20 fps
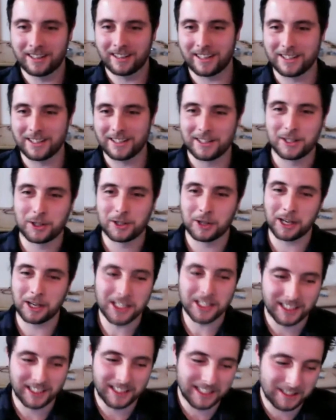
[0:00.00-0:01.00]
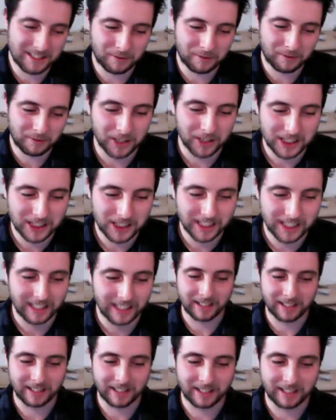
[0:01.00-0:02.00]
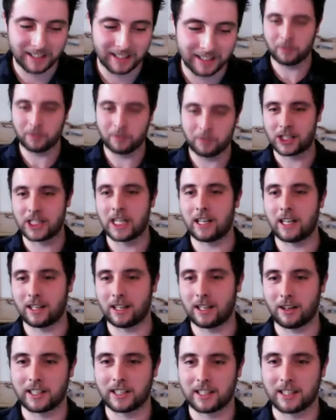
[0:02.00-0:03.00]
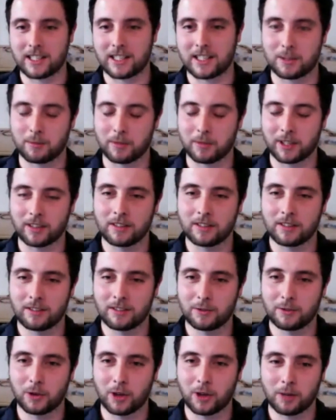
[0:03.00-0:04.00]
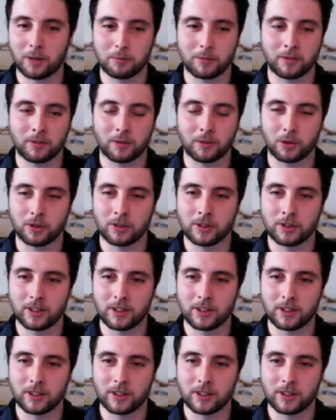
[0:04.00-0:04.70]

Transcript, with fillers: it's, it's strange that this functionality or functionality like this hasn't been thought up before,